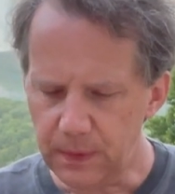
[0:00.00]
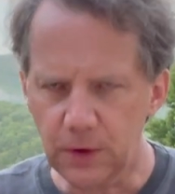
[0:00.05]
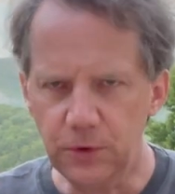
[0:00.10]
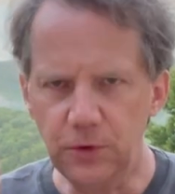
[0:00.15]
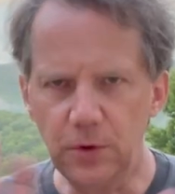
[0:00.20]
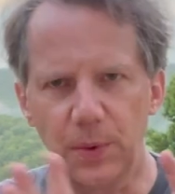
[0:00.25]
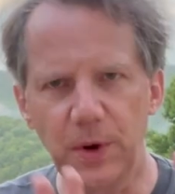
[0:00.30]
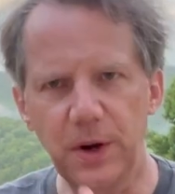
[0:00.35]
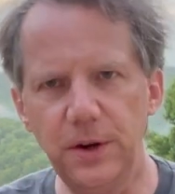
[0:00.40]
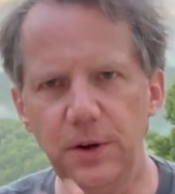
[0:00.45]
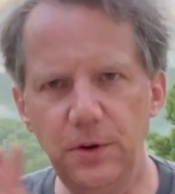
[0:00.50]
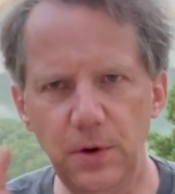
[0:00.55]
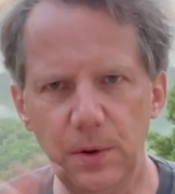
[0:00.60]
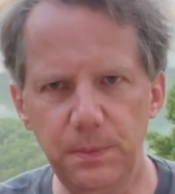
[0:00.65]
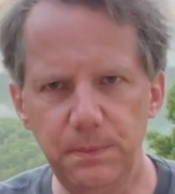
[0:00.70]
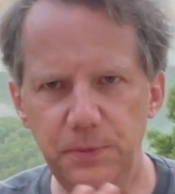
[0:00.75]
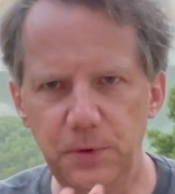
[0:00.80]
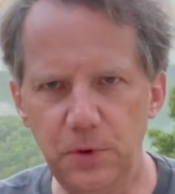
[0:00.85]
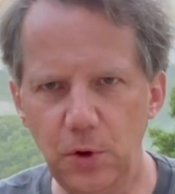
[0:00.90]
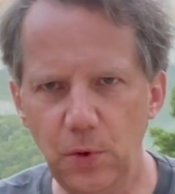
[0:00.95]
So we're going to do it
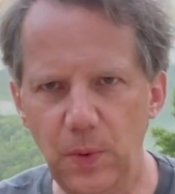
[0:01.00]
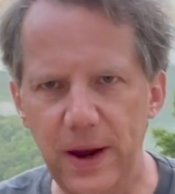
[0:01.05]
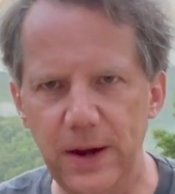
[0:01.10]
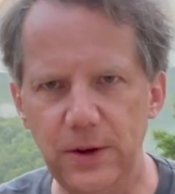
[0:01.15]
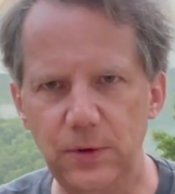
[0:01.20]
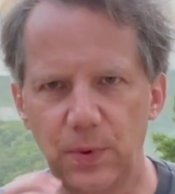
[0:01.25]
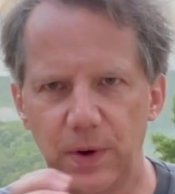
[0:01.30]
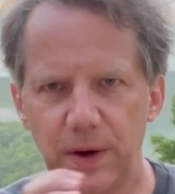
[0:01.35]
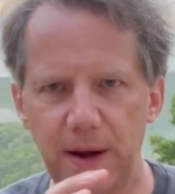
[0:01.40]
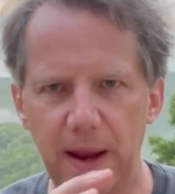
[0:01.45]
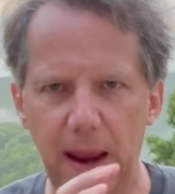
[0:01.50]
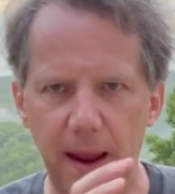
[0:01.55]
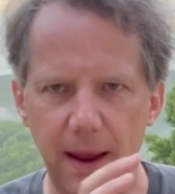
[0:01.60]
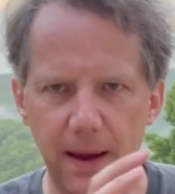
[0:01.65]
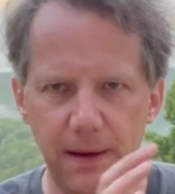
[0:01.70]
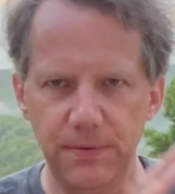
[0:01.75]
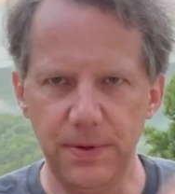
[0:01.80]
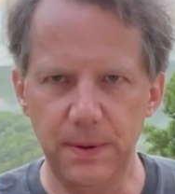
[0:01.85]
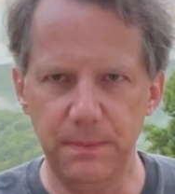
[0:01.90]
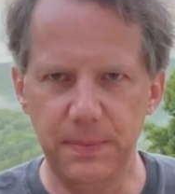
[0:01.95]
two ways. We're going to
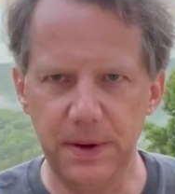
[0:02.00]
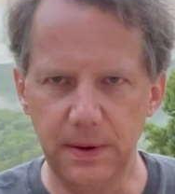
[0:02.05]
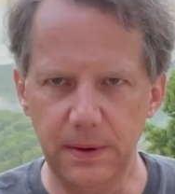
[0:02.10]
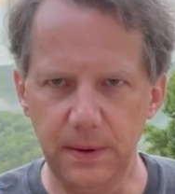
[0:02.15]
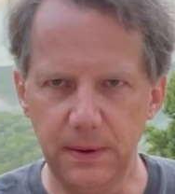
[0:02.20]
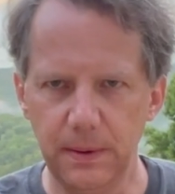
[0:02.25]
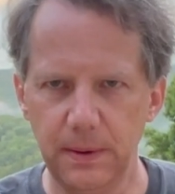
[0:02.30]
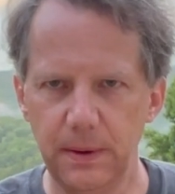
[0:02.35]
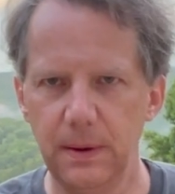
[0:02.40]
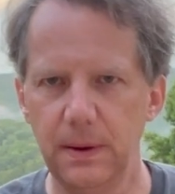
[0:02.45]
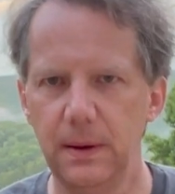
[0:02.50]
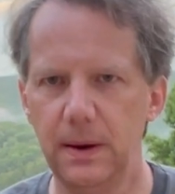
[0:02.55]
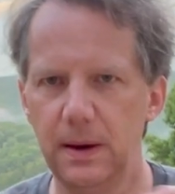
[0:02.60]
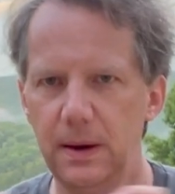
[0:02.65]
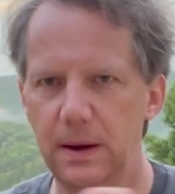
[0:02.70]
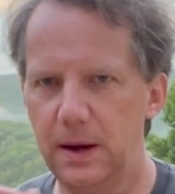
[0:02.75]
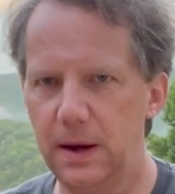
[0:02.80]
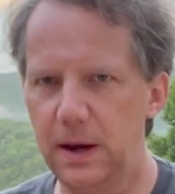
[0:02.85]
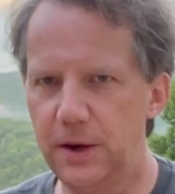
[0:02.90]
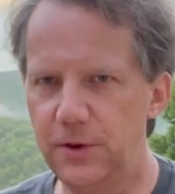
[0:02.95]
have the beer
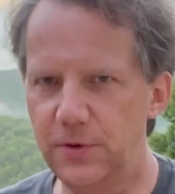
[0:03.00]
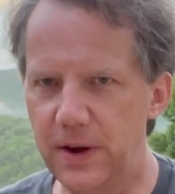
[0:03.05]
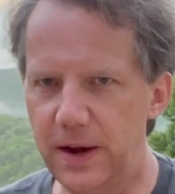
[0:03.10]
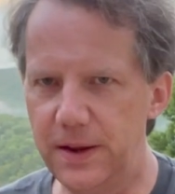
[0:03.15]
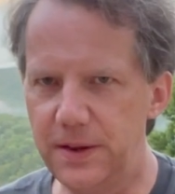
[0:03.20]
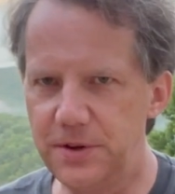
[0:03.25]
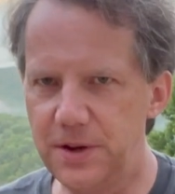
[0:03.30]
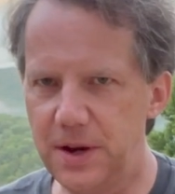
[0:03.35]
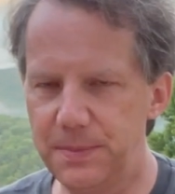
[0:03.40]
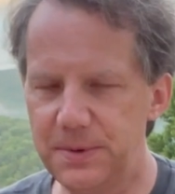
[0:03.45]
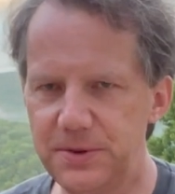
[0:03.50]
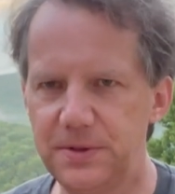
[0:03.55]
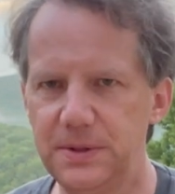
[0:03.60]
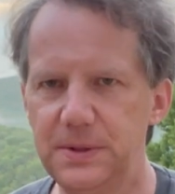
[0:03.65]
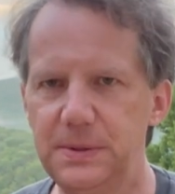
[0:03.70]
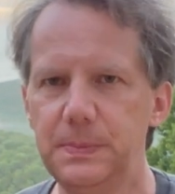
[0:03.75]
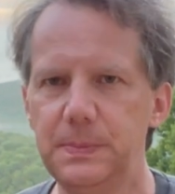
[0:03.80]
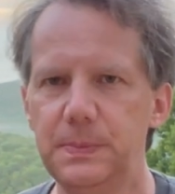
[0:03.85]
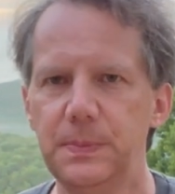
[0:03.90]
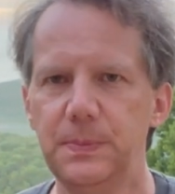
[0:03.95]
and try the
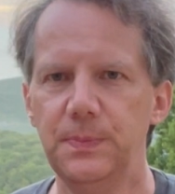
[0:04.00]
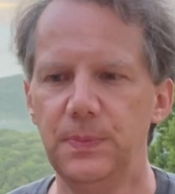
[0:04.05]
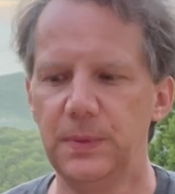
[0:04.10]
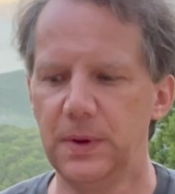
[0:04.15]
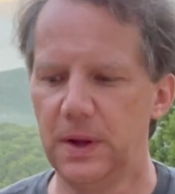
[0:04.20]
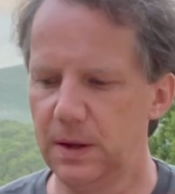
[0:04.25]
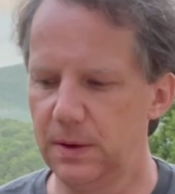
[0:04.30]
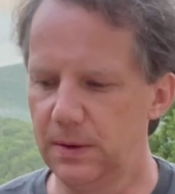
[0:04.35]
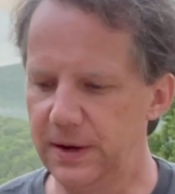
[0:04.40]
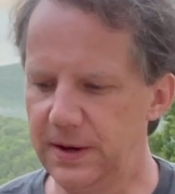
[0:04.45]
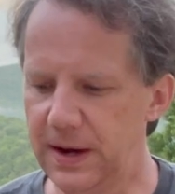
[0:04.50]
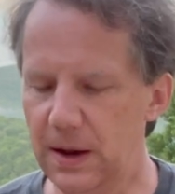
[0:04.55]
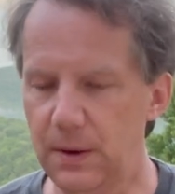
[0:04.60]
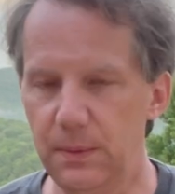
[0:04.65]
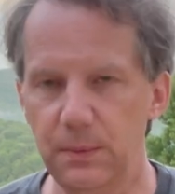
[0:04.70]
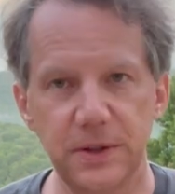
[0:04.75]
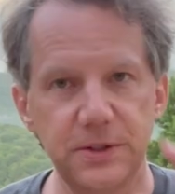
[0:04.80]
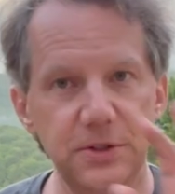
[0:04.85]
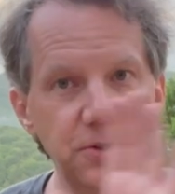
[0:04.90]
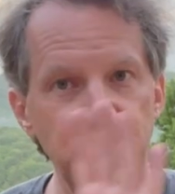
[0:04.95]
Jameson. Right now,
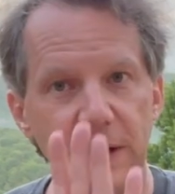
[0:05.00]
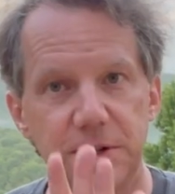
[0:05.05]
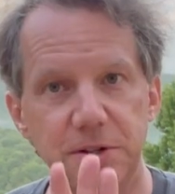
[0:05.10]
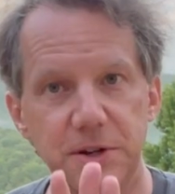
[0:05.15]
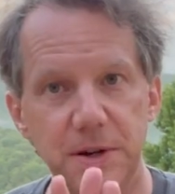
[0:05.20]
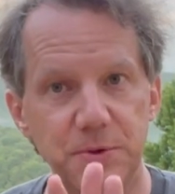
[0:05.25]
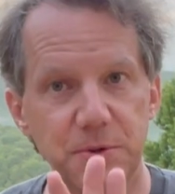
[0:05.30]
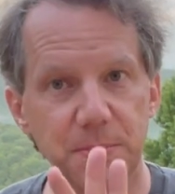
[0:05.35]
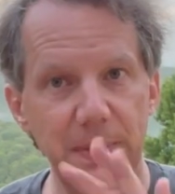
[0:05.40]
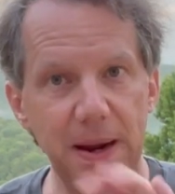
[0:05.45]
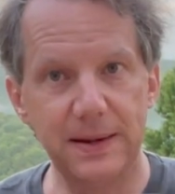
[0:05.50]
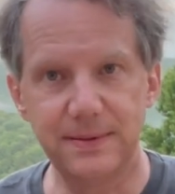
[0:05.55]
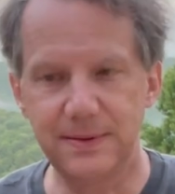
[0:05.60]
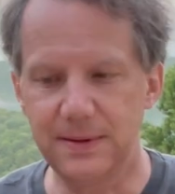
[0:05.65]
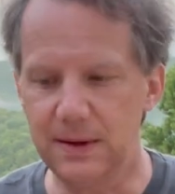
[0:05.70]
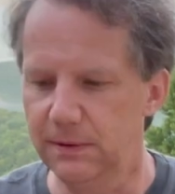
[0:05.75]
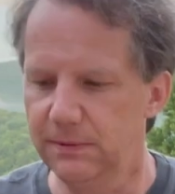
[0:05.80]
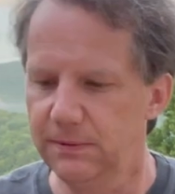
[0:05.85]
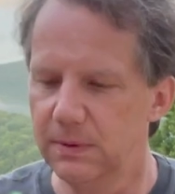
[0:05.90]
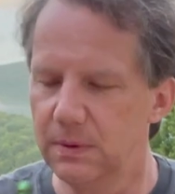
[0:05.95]
let's try Jameson by
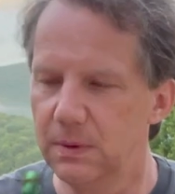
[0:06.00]
itself.